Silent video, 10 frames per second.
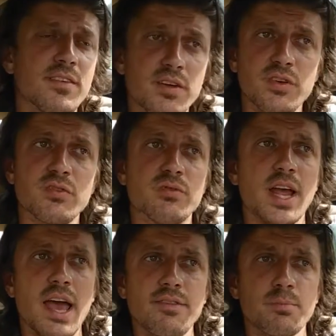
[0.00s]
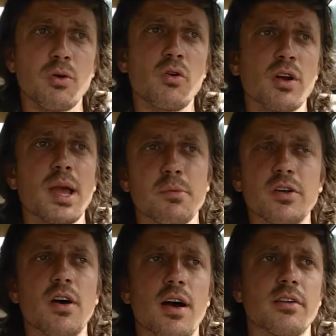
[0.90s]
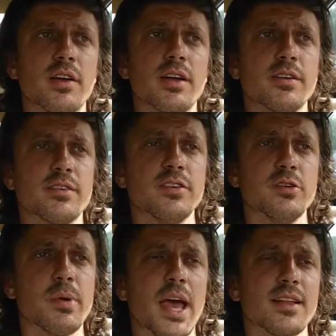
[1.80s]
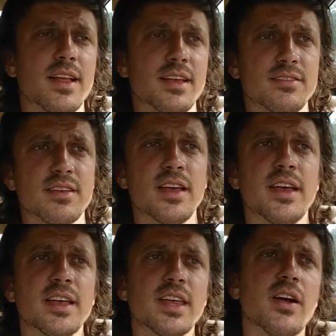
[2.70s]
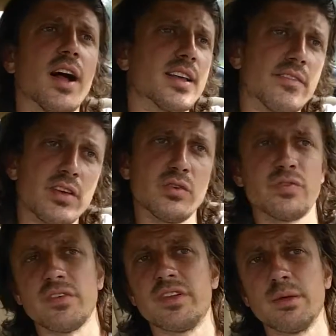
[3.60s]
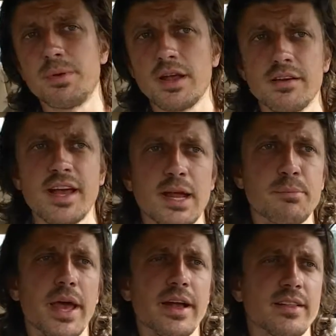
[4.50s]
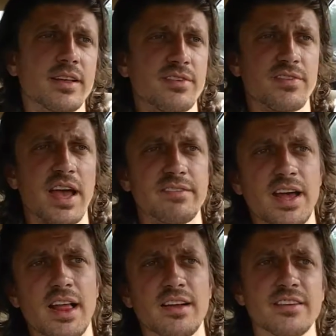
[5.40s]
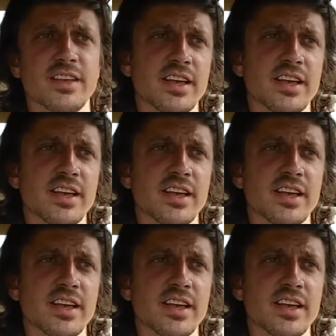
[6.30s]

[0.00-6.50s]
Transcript: If you have a program or know how to do backlinks, you know, I'll give you 50 PR9 backlinks for $5.